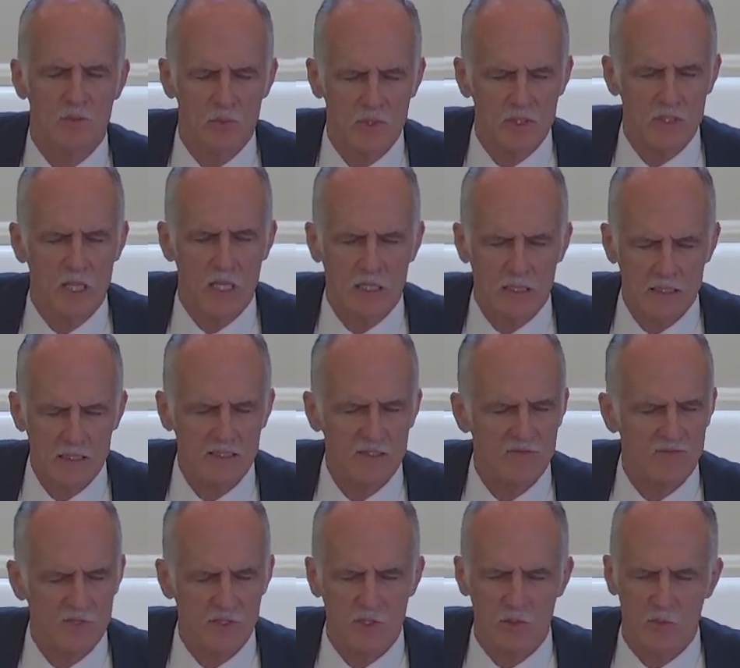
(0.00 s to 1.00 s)
May we
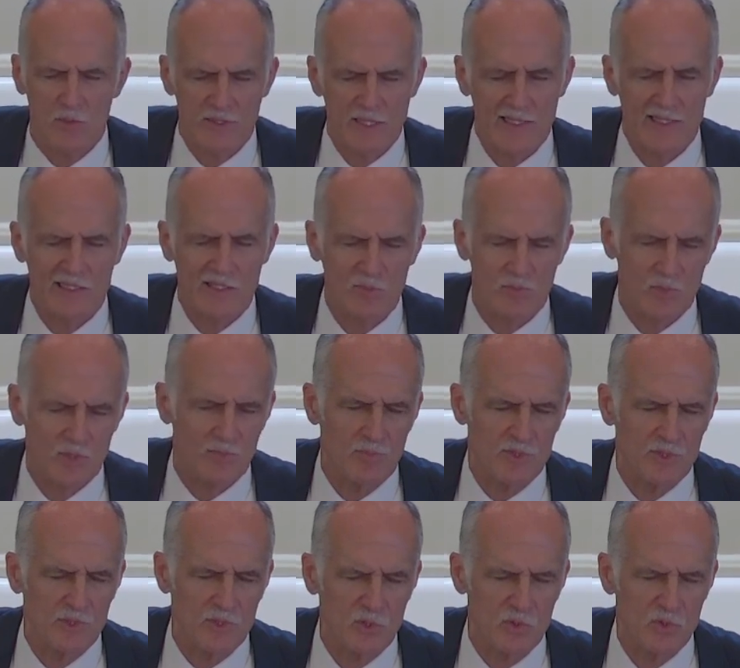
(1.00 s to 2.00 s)
not leave here without a
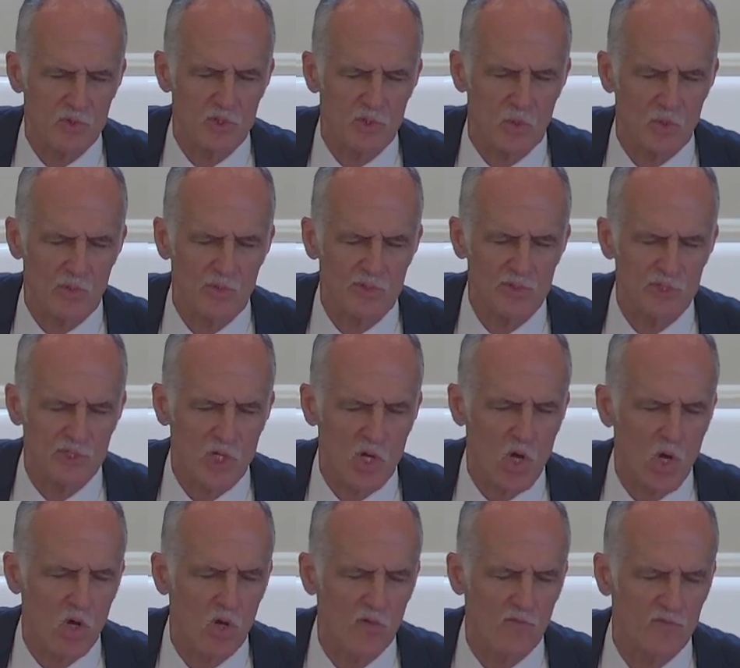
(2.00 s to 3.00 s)
commitment to do so, a
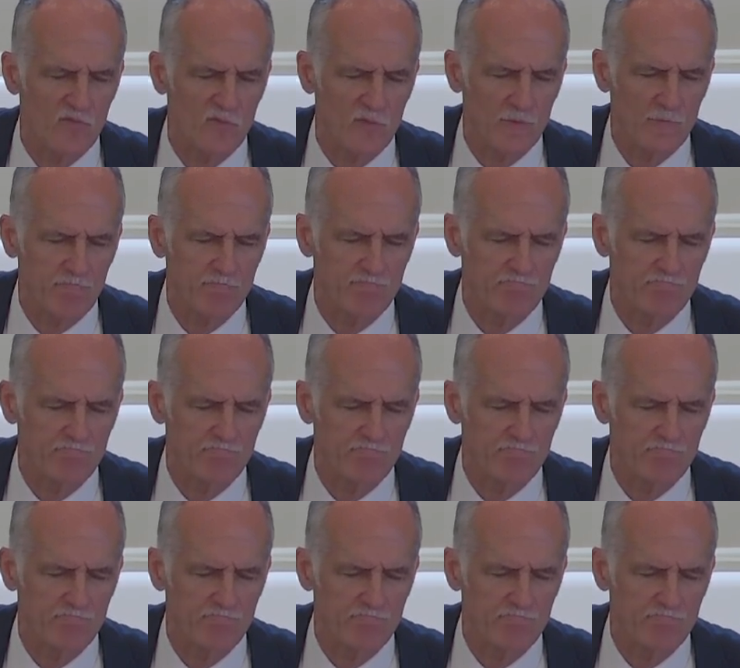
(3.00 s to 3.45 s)
resolve,